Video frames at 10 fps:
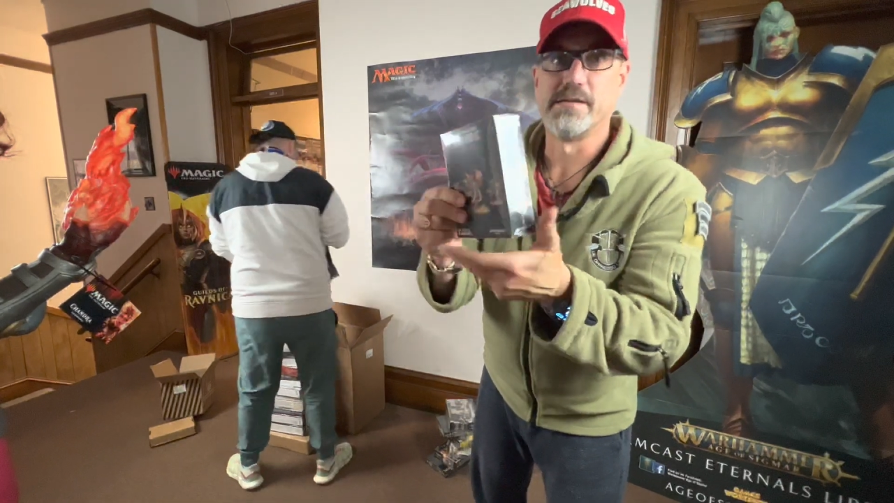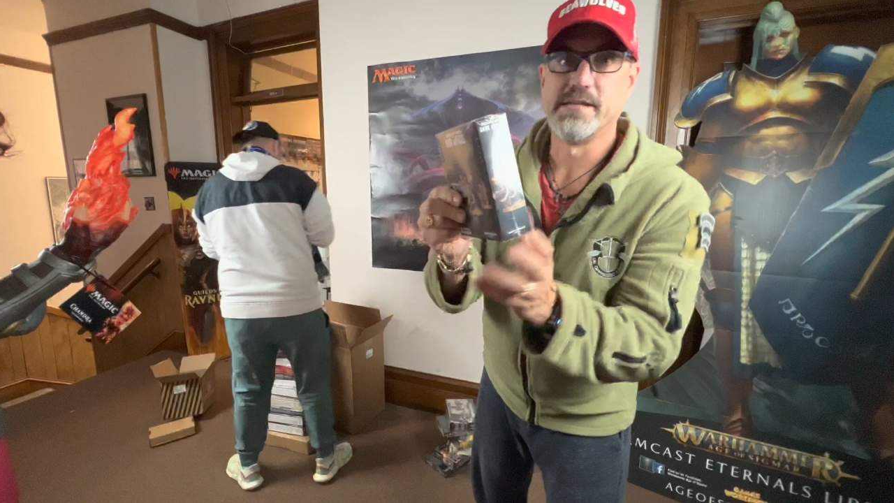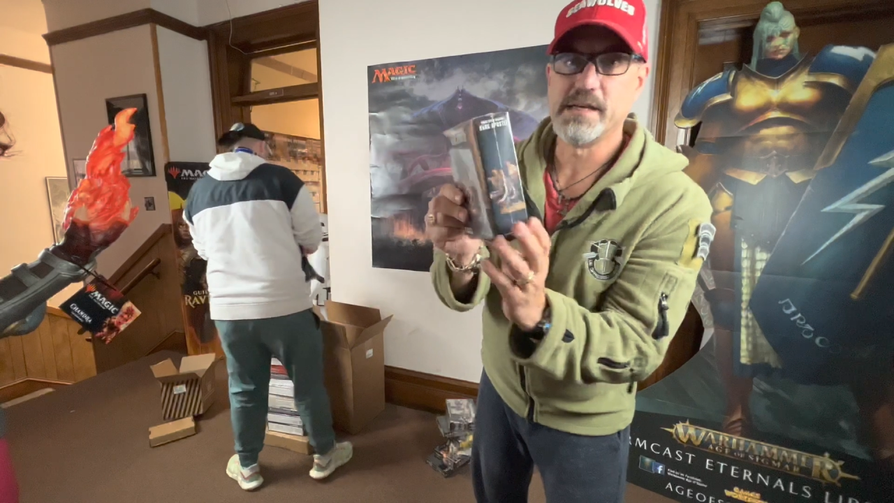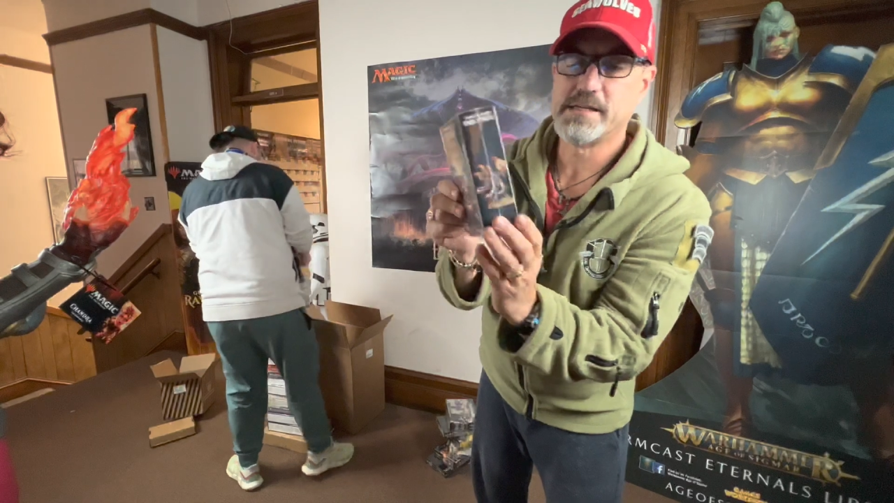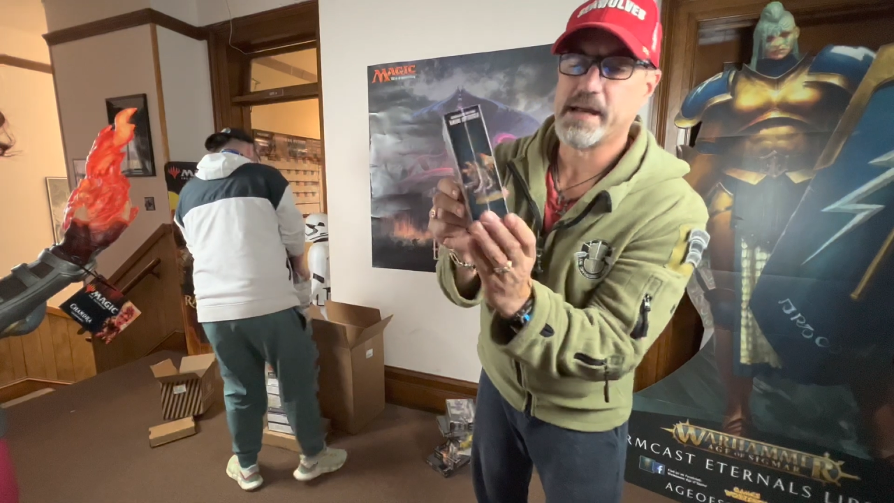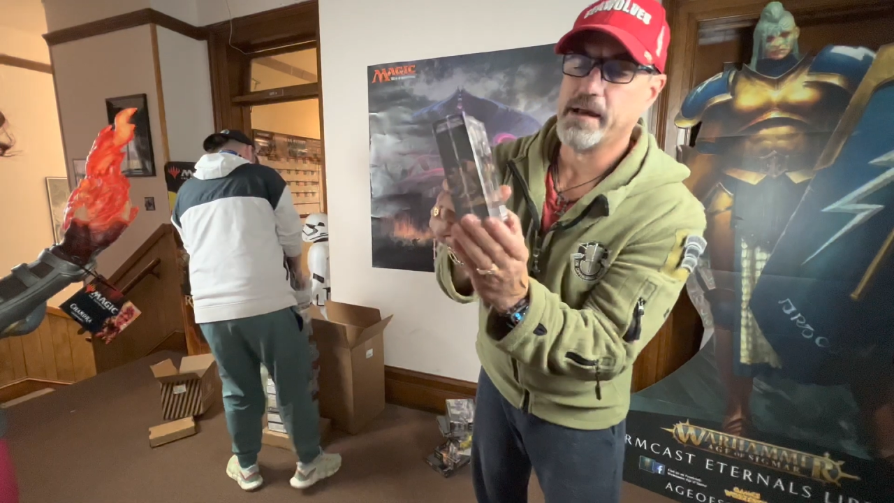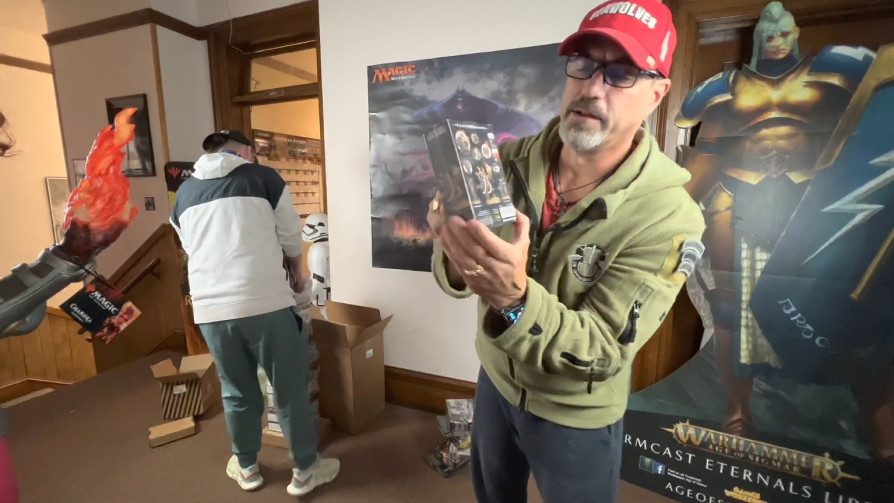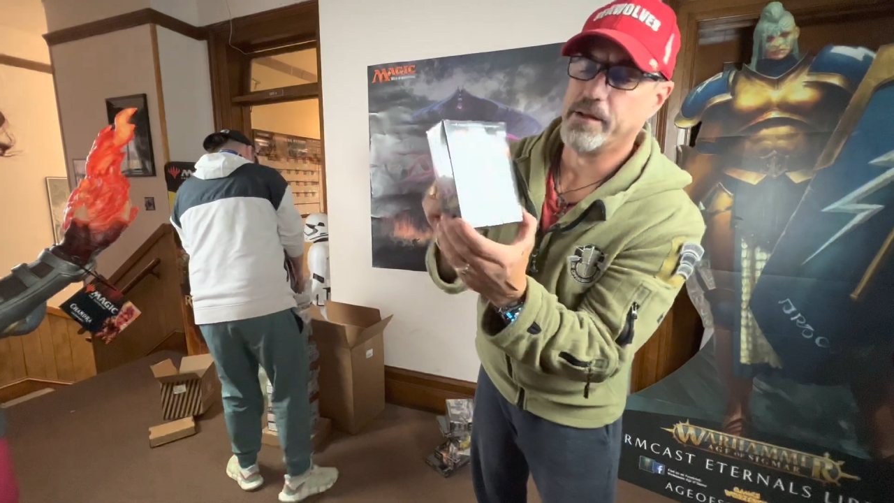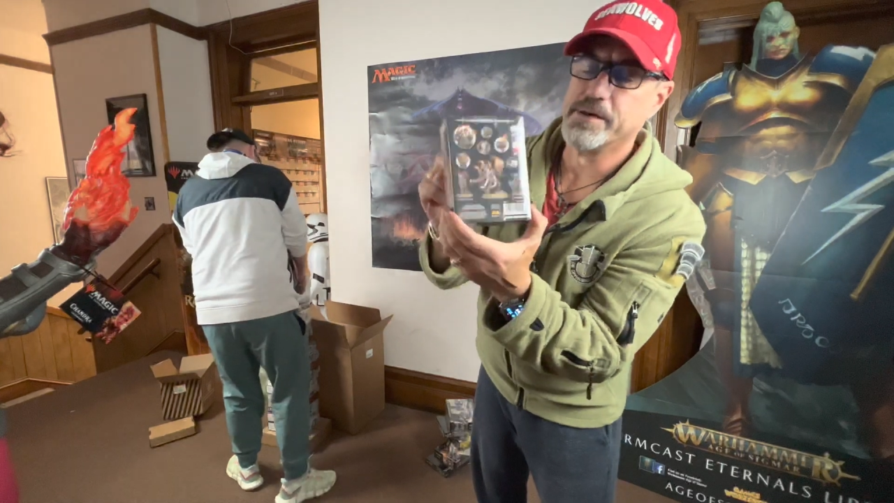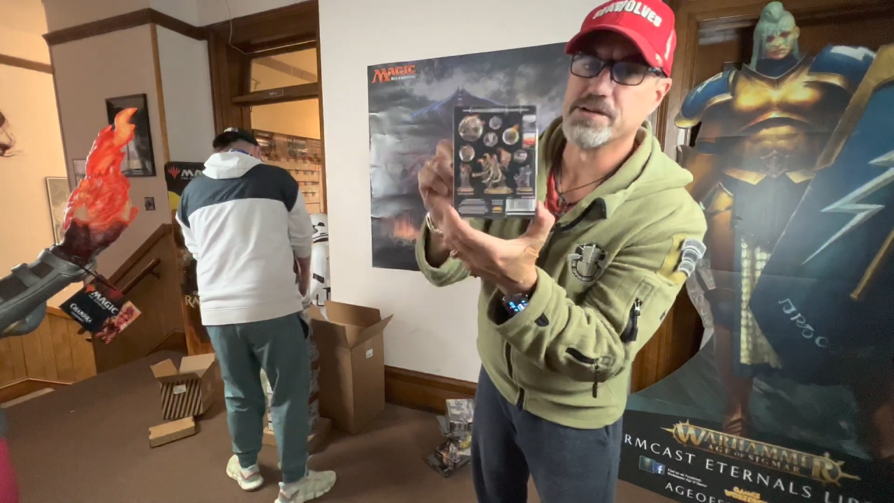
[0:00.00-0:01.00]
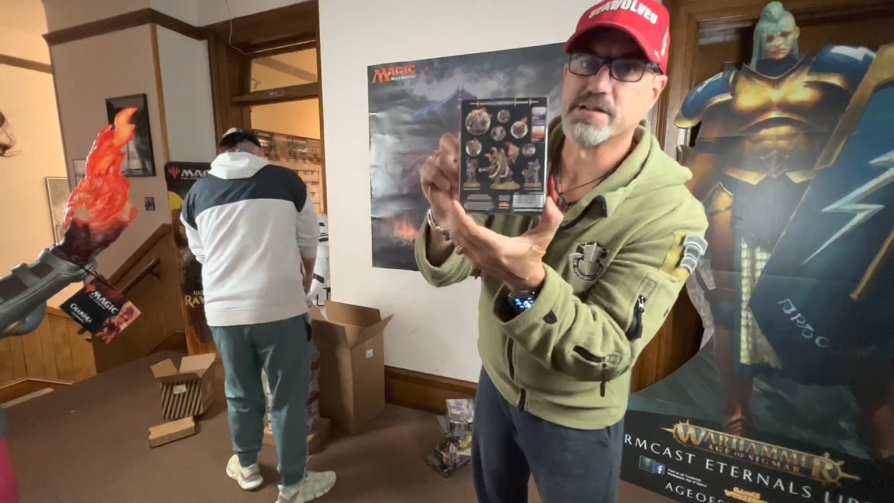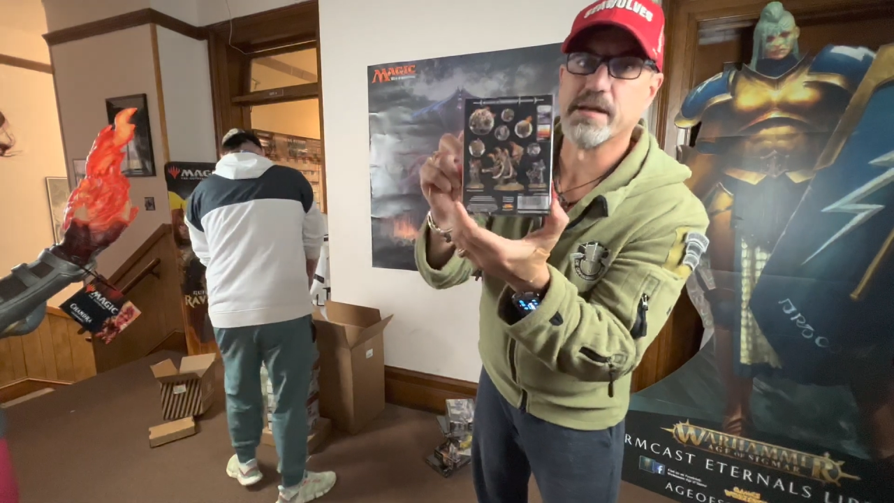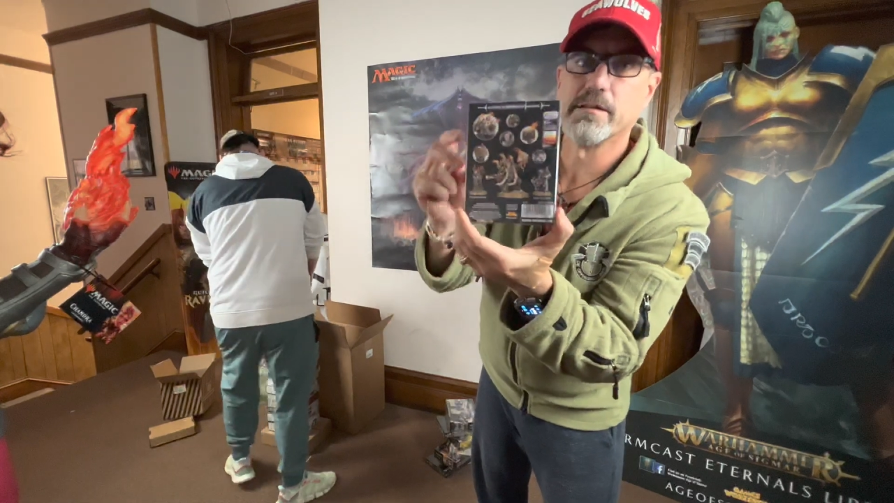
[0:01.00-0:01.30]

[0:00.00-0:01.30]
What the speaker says: detail on this thing.